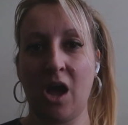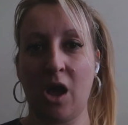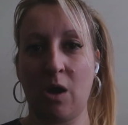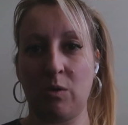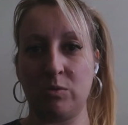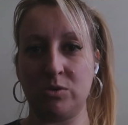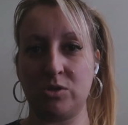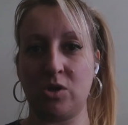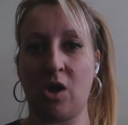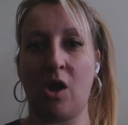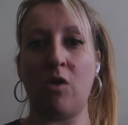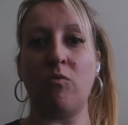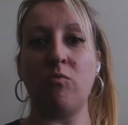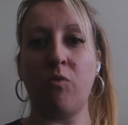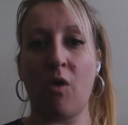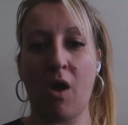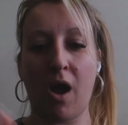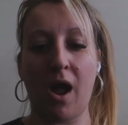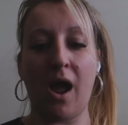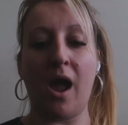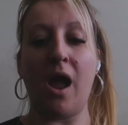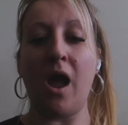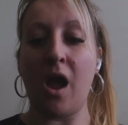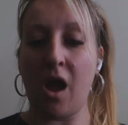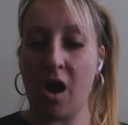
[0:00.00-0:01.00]
I was like,
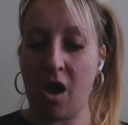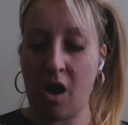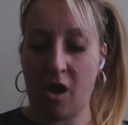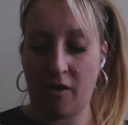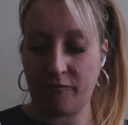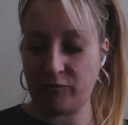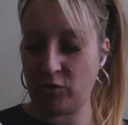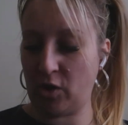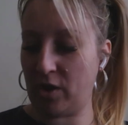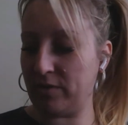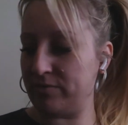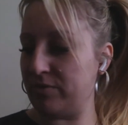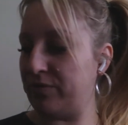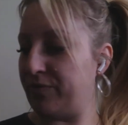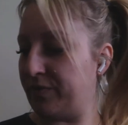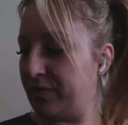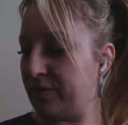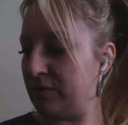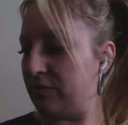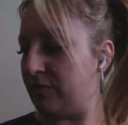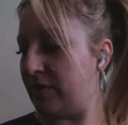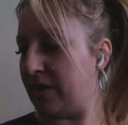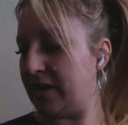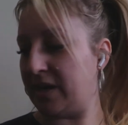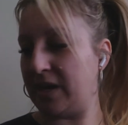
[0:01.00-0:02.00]
right, I've got
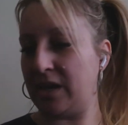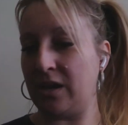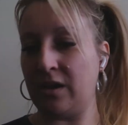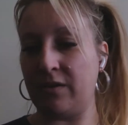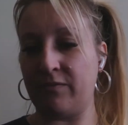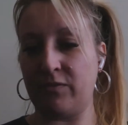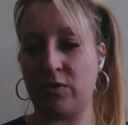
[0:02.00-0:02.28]
everything ready.